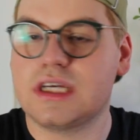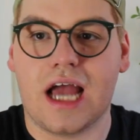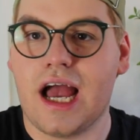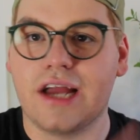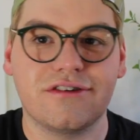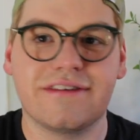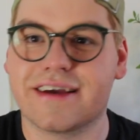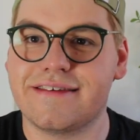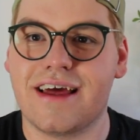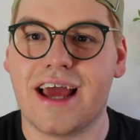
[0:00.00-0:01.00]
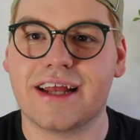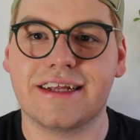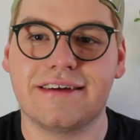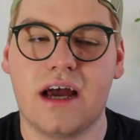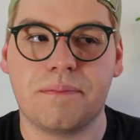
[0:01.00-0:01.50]
Yeah, I just, like I said, I
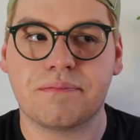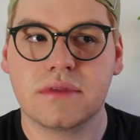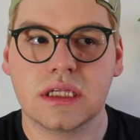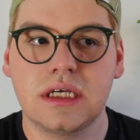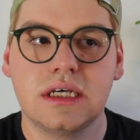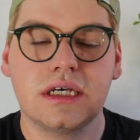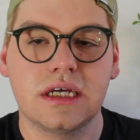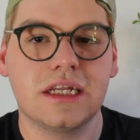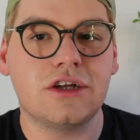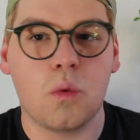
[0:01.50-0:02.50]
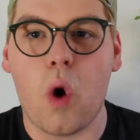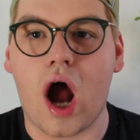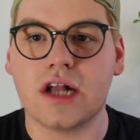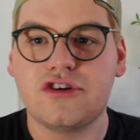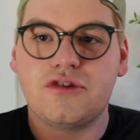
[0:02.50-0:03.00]
need to
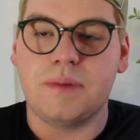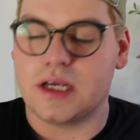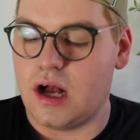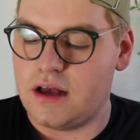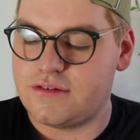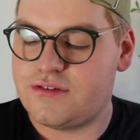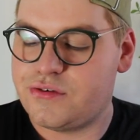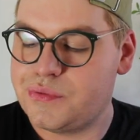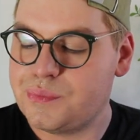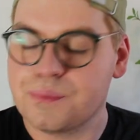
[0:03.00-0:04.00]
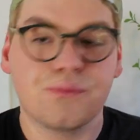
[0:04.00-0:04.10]
watch because